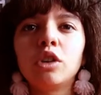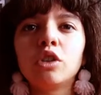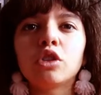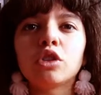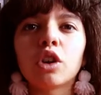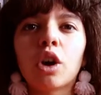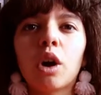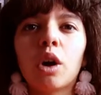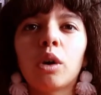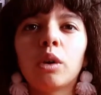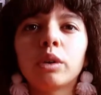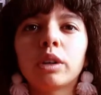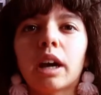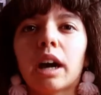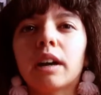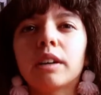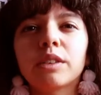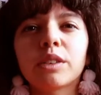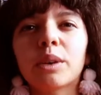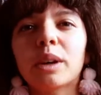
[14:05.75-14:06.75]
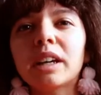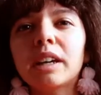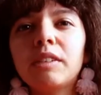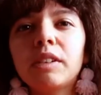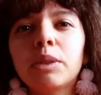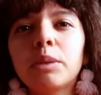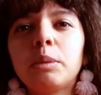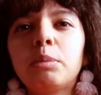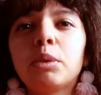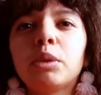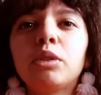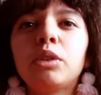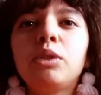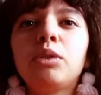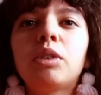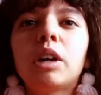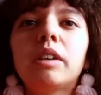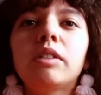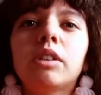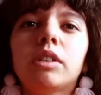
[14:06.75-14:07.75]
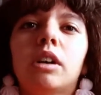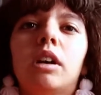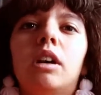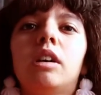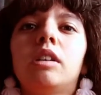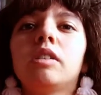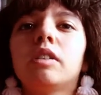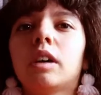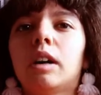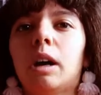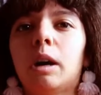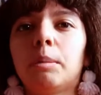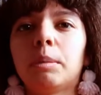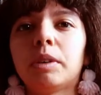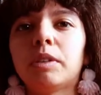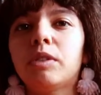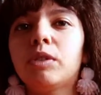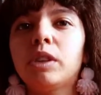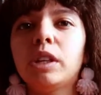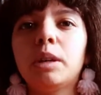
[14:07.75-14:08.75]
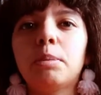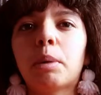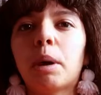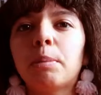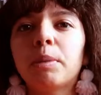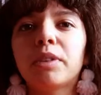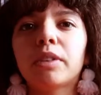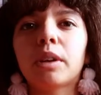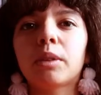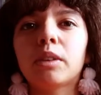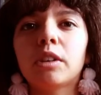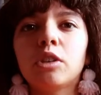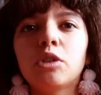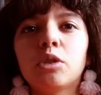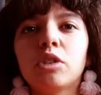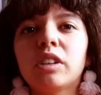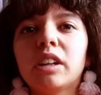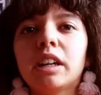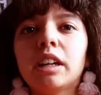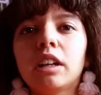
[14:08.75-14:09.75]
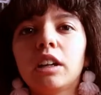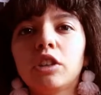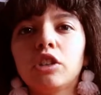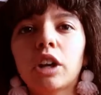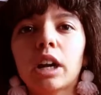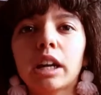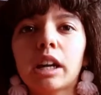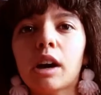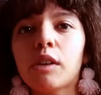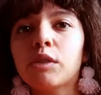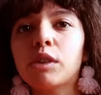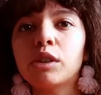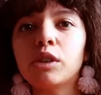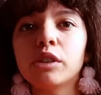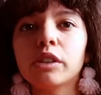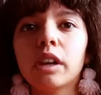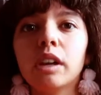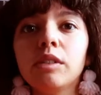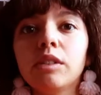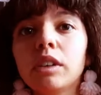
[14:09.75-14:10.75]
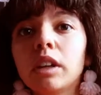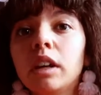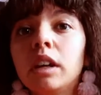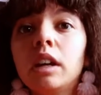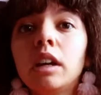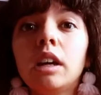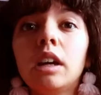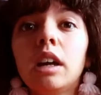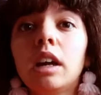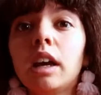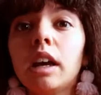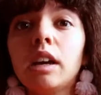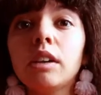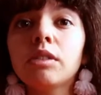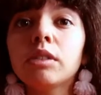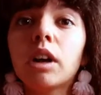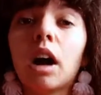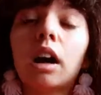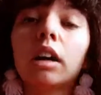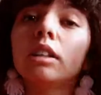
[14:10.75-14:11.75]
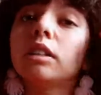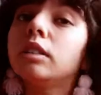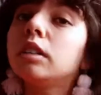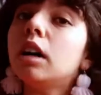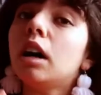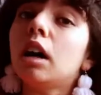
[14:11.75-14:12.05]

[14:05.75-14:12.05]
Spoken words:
So yeah, so I gave it 3.25 stars. If the premise sounds interesting, check it out for yourselves. If not,